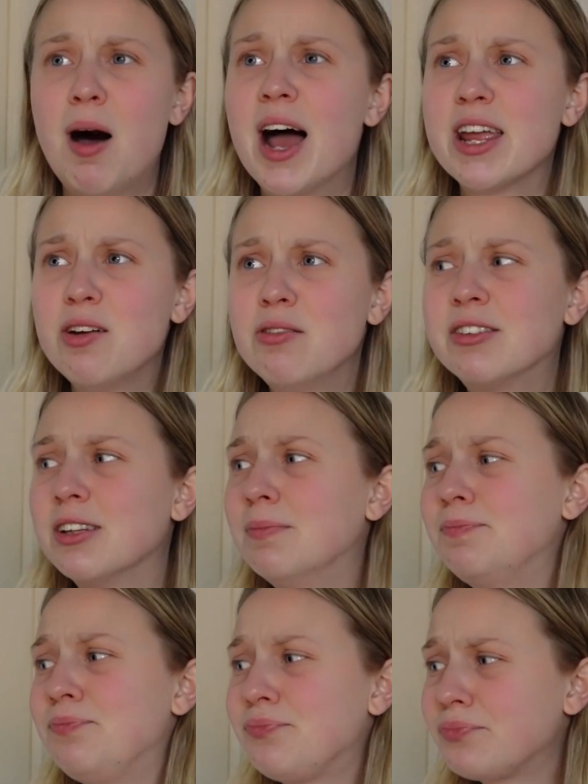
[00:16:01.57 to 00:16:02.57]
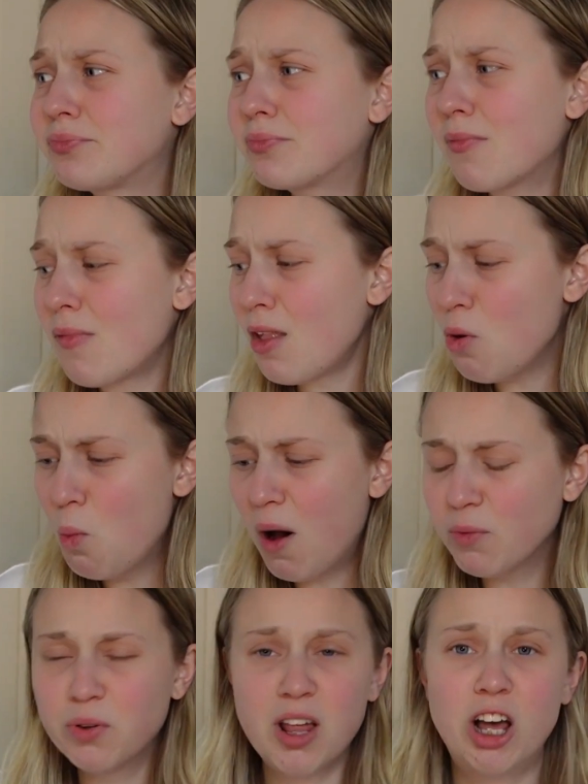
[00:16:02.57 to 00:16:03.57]
I use them
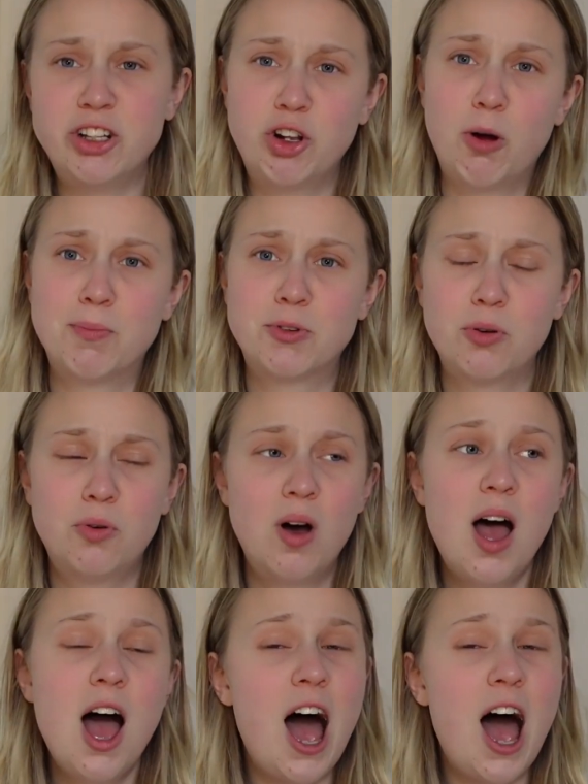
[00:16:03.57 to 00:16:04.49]
once with Archie in hospital